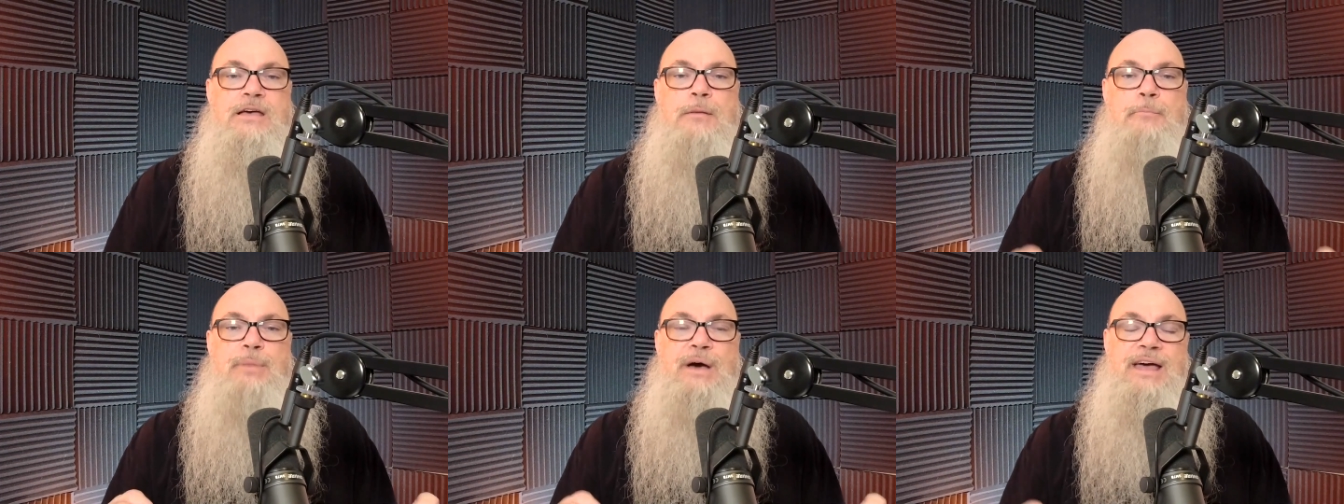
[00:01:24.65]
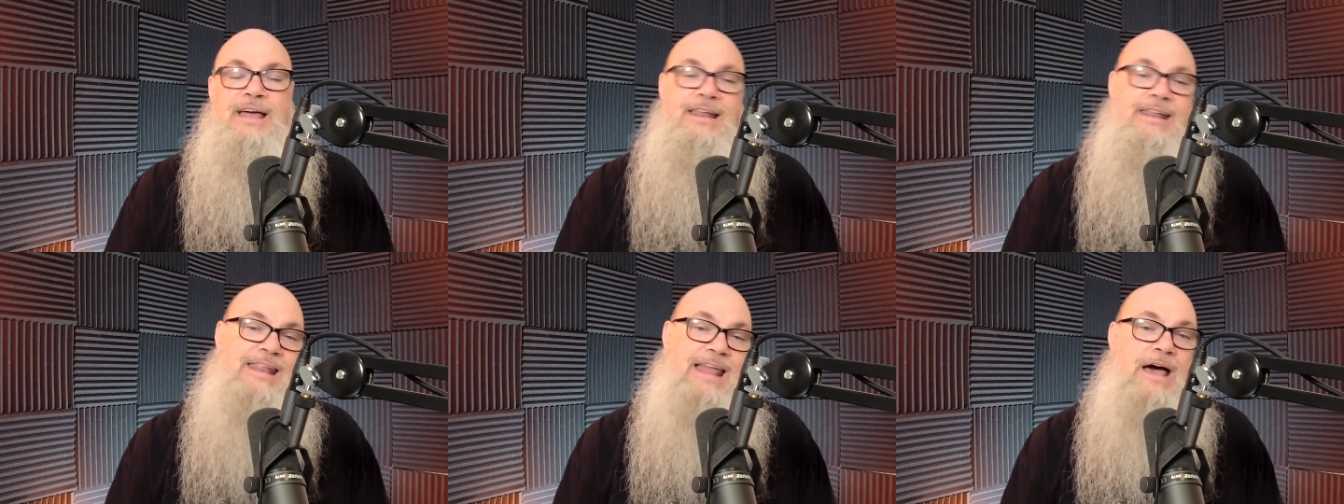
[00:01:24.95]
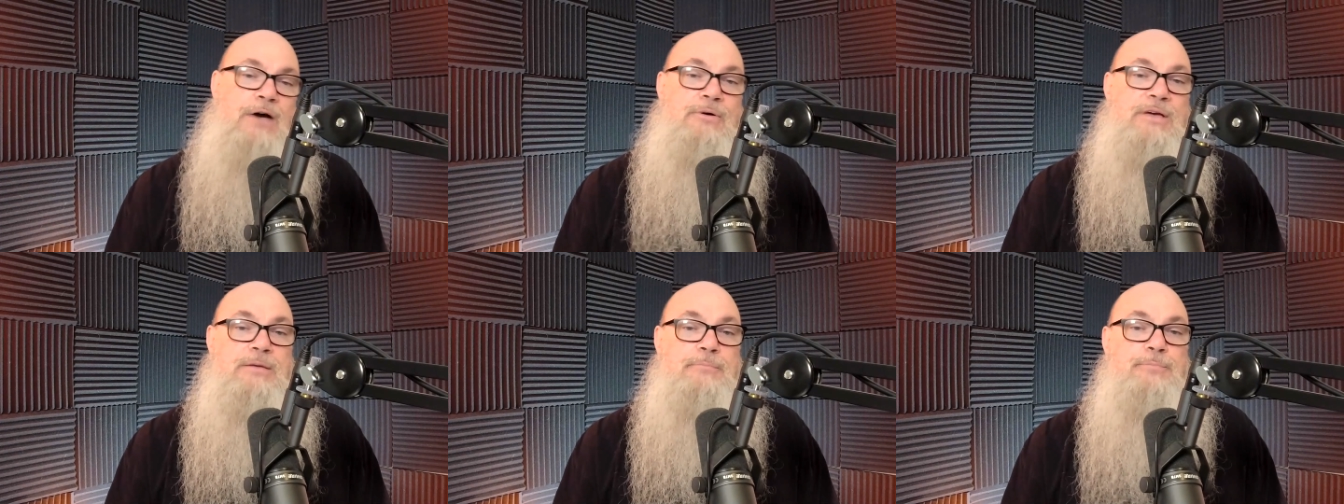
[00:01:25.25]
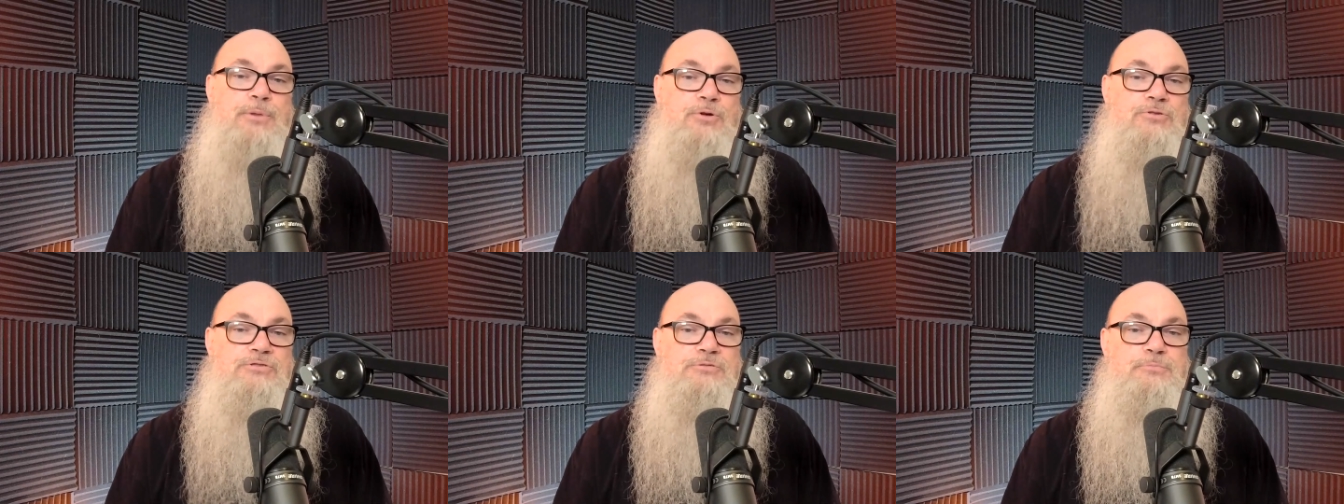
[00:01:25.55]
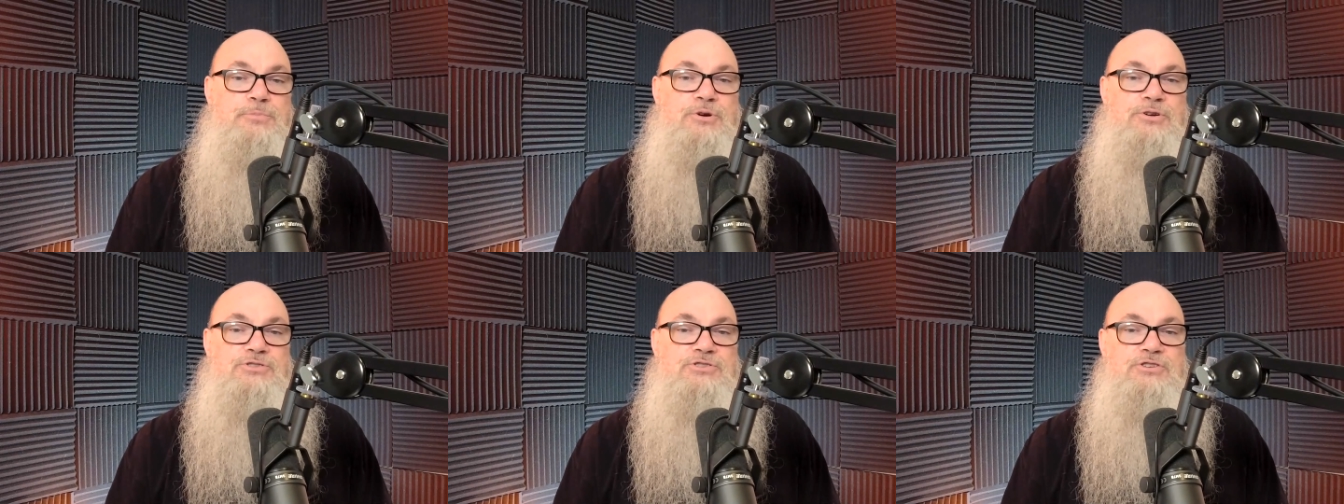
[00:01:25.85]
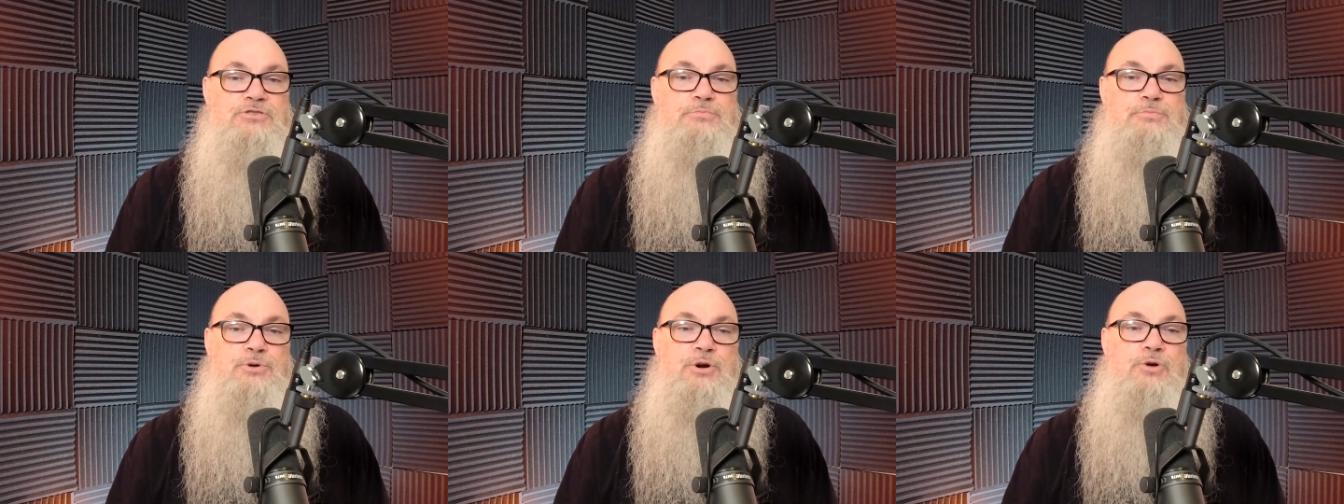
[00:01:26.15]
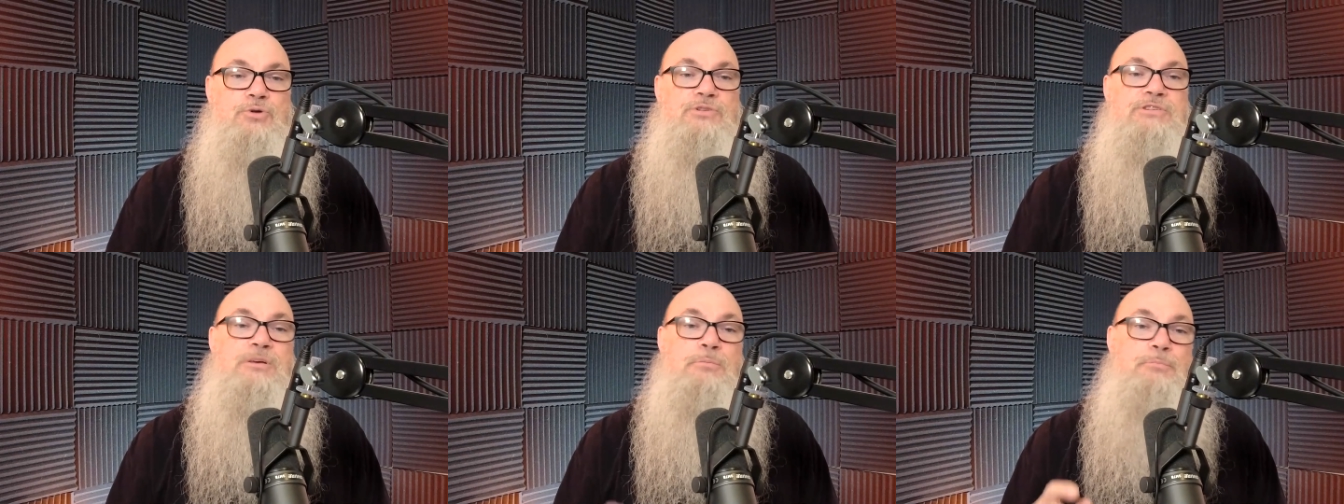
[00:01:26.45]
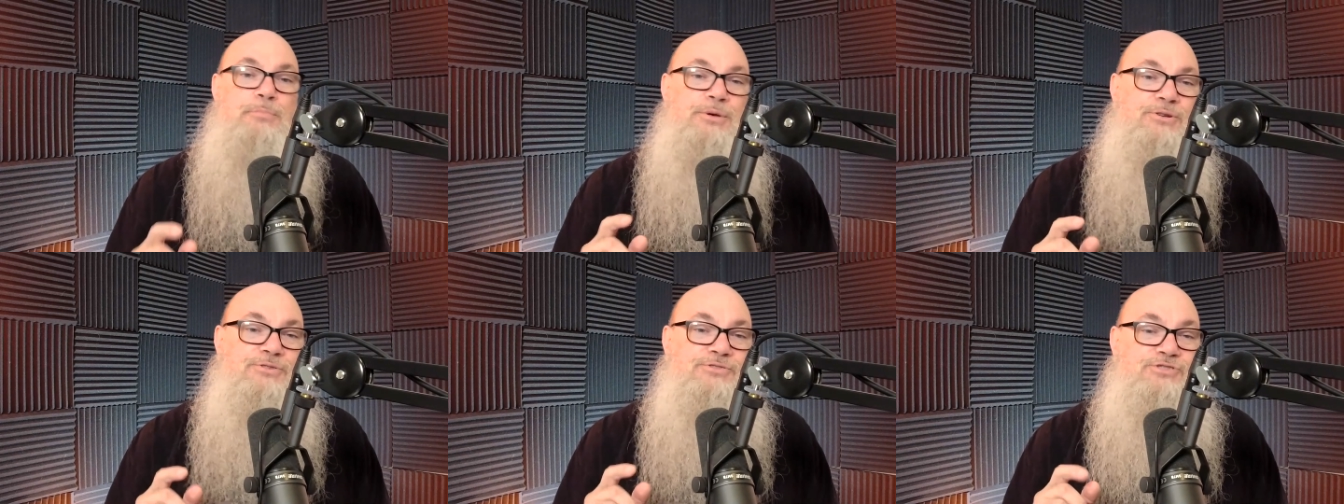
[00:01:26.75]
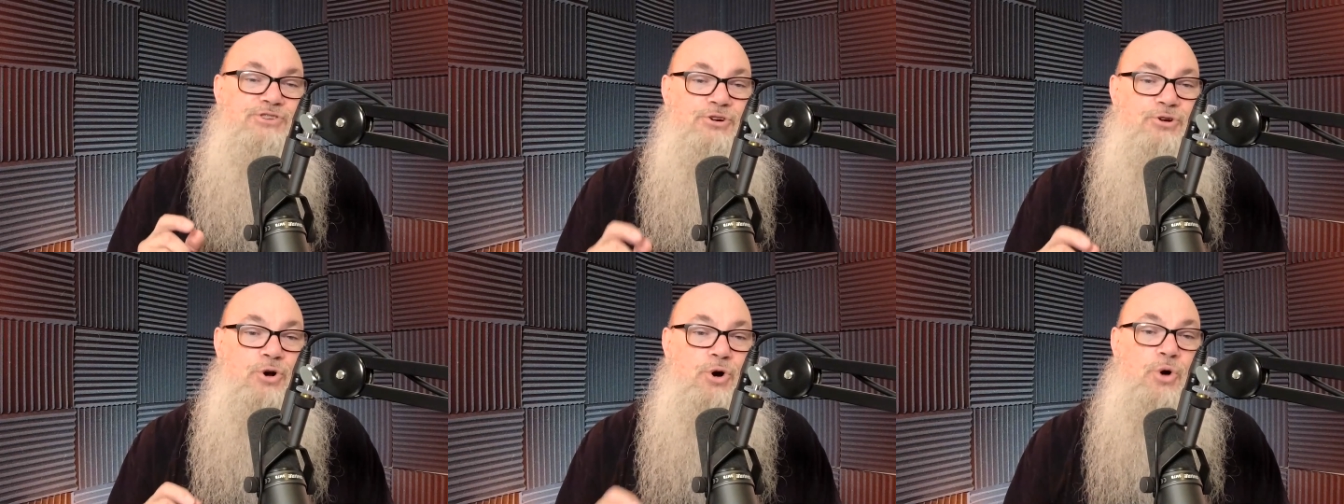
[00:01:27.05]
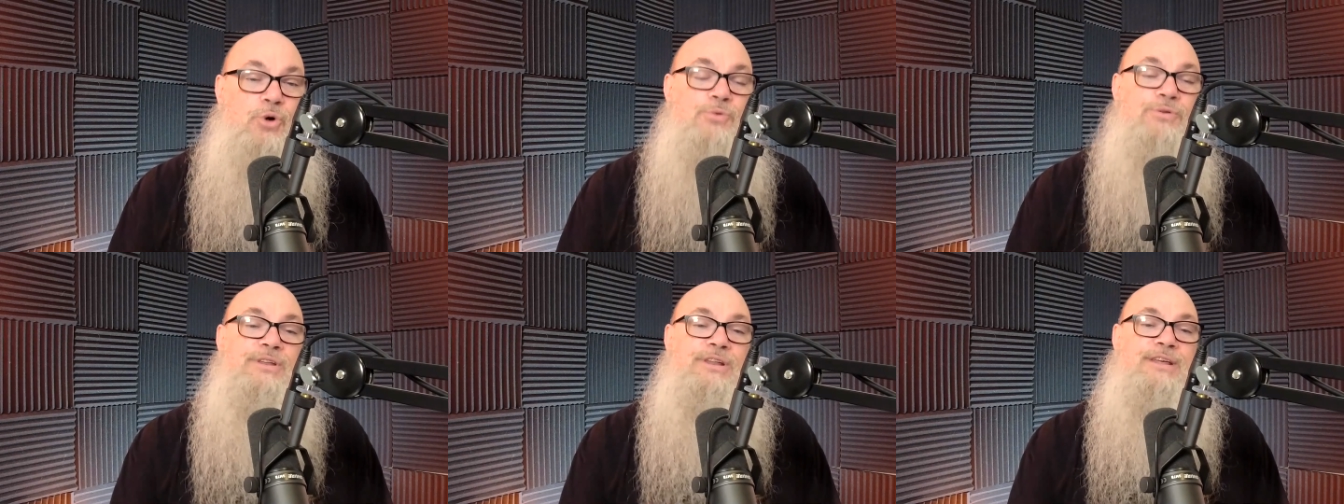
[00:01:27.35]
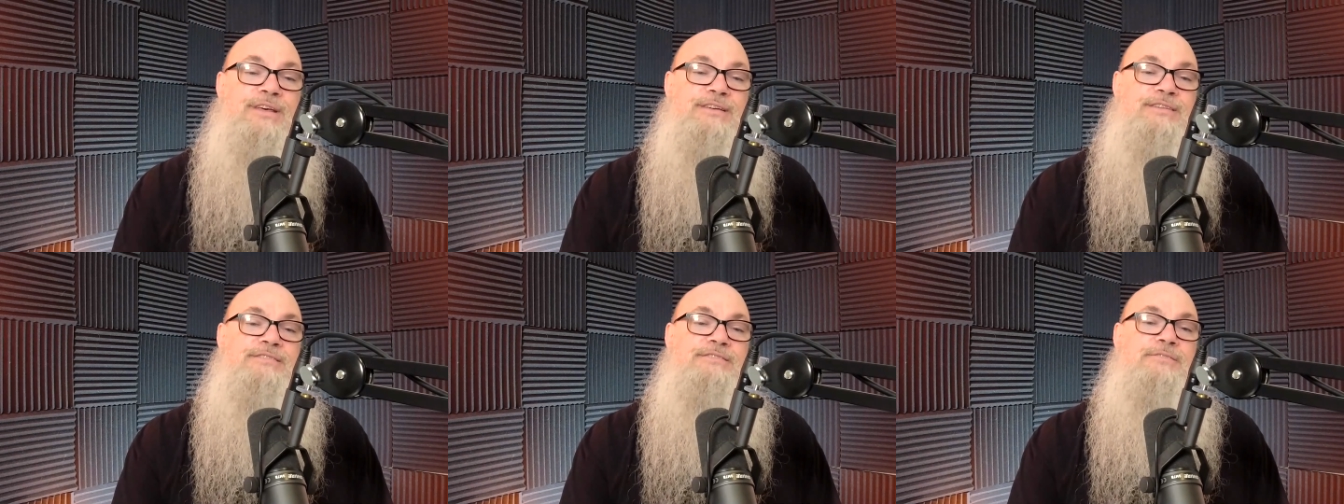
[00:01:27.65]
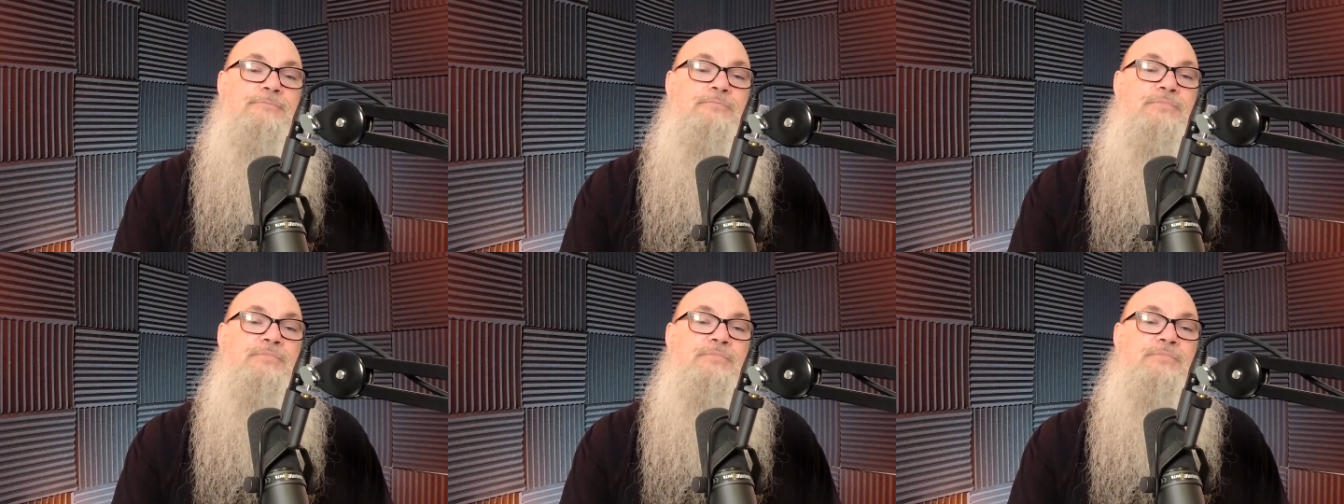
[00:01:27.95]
by allowing Post Purchase Pro to build your own list?